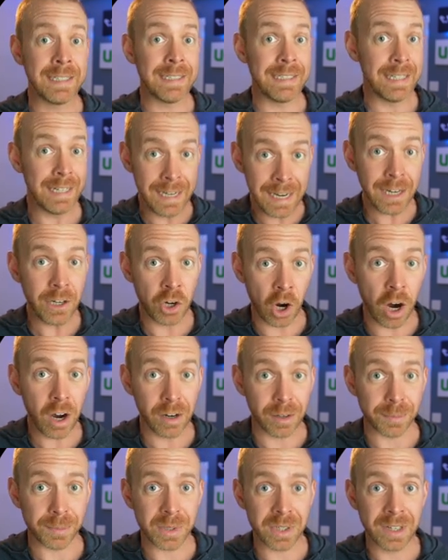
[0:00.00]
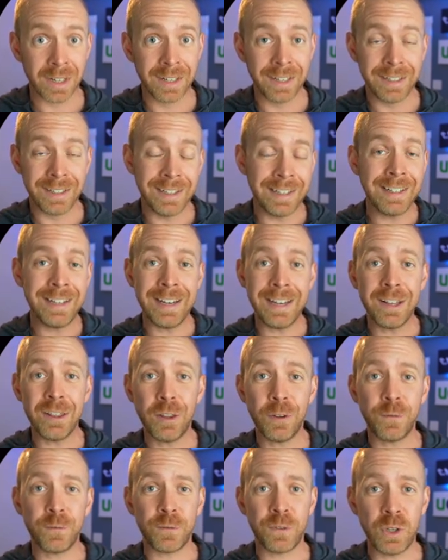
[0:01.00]
you need carbs. You need
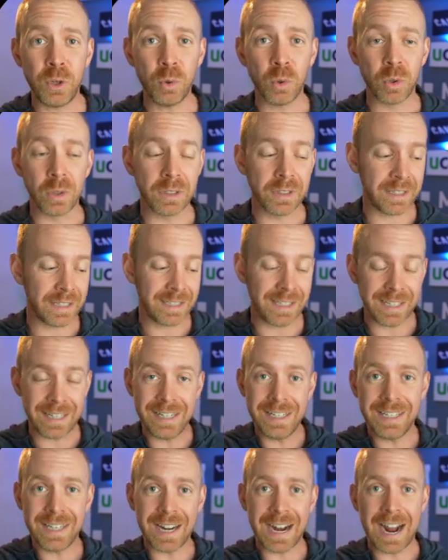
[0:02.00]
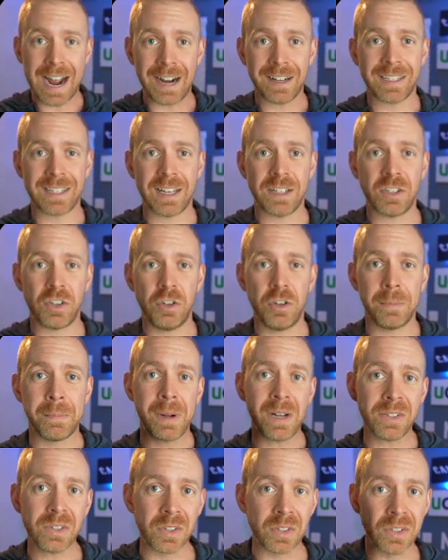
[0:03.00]
the fuel that's easy to access in your
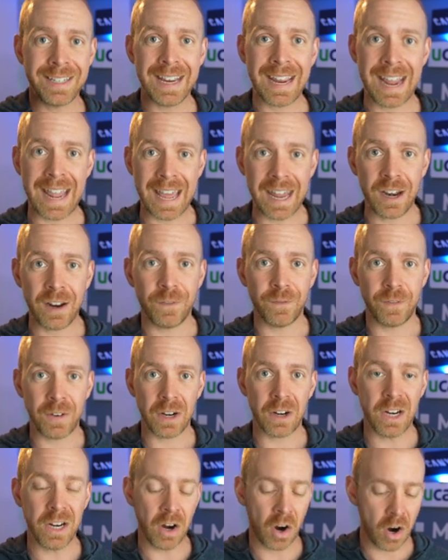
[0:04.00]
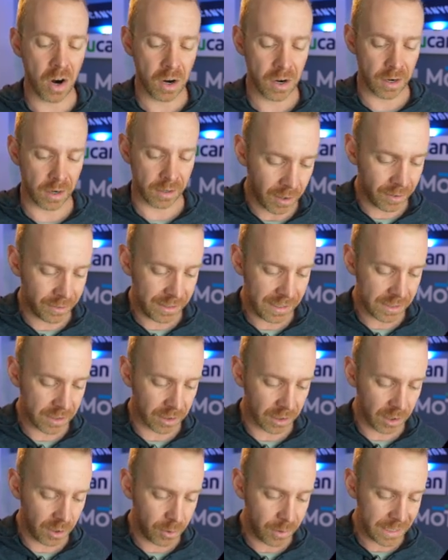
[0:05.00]
muscles to hit it very hard. On these
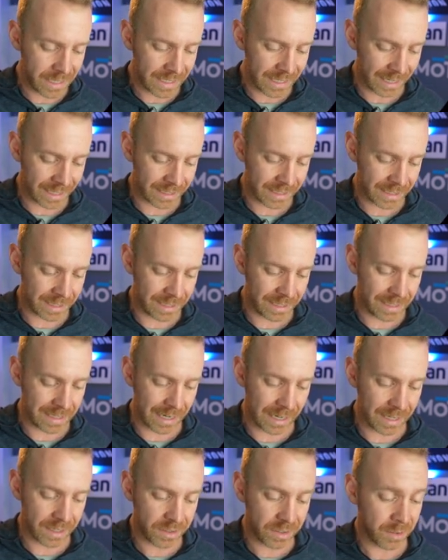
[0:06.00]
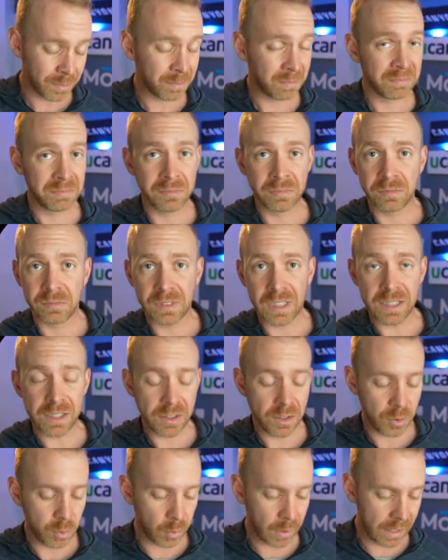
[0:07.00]
low intensity days,
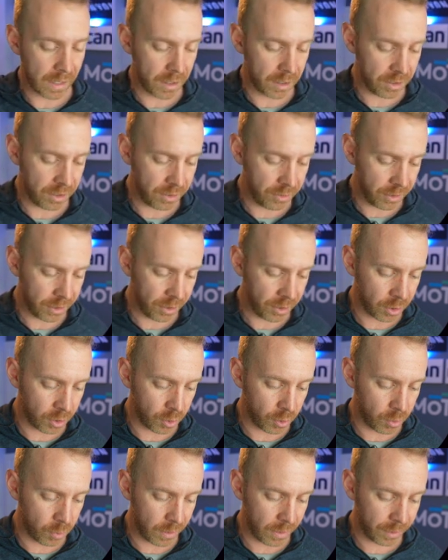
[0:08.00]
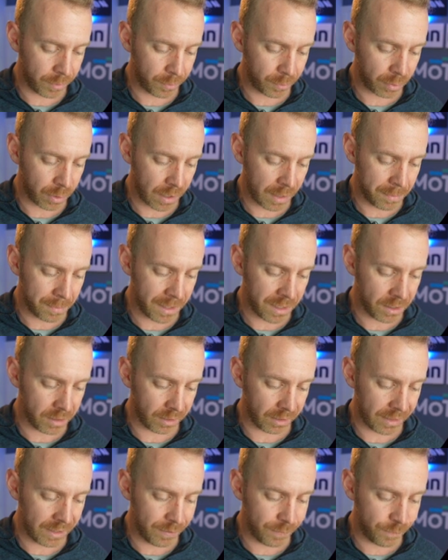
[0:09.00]
this is where you can go with
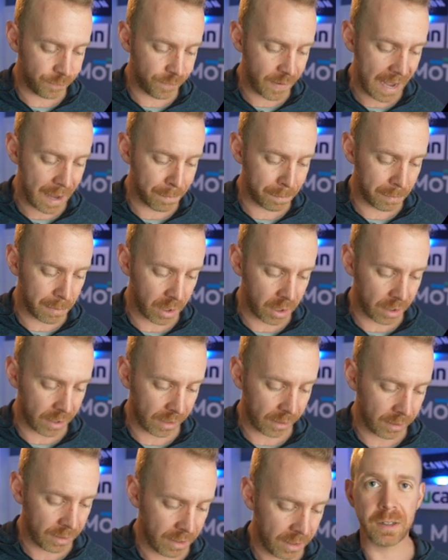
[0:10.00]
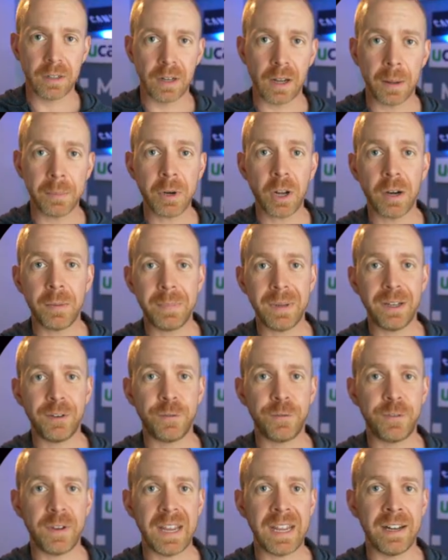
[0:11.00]
primarily fat burning. I'm not a big
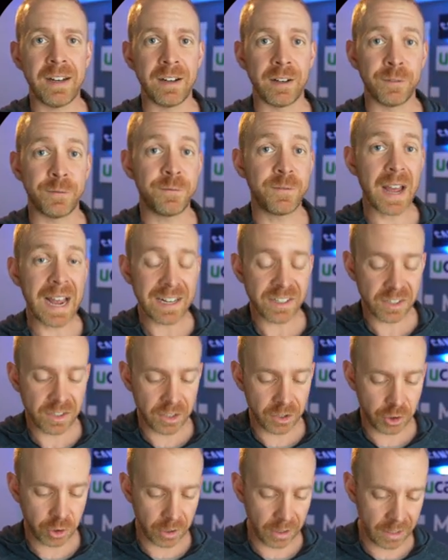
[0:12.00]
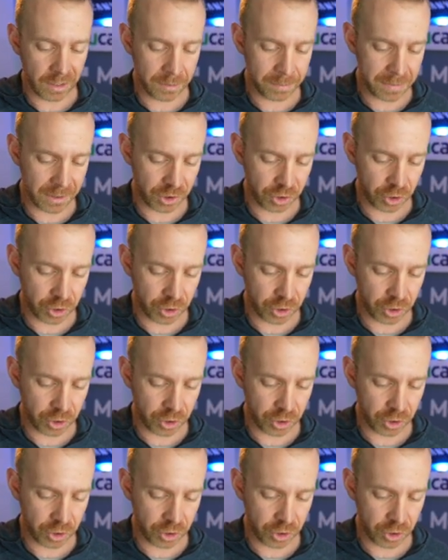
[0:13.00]
fan of fasted training, but